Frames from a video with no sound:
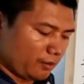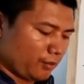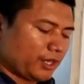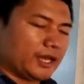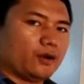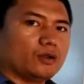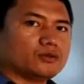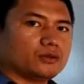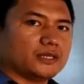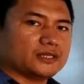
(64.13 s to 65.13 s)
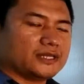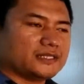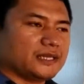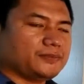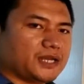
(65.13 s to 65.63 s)
we can also at the
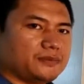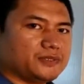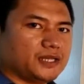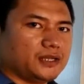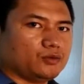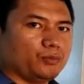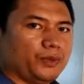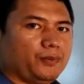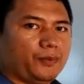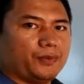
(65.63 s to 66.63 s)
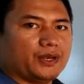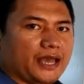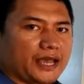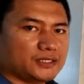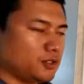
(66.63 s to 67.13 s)
same time say to many people
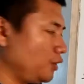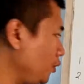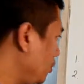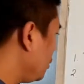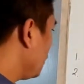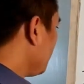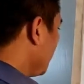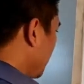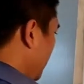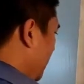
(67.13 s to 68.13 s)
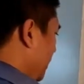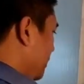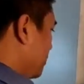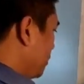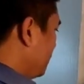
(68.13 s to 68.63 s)
as you, and the
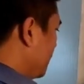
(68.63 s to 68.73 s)
third